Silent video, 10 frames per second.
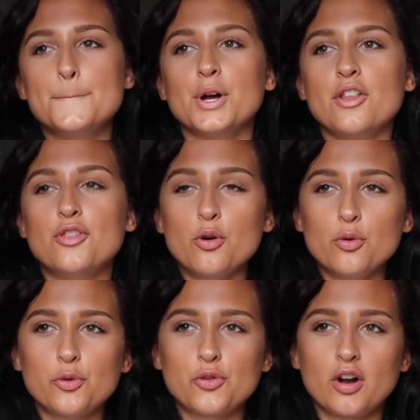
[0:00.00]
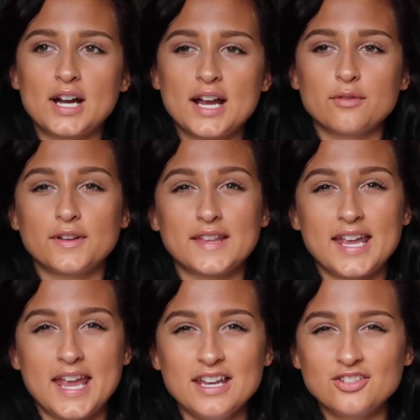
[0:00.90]
But those are kind of like the
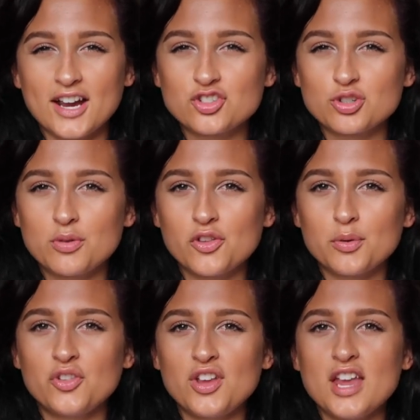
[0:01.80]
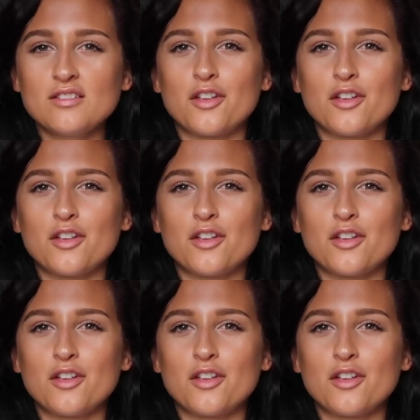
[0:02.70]
cake texture ones I was saying,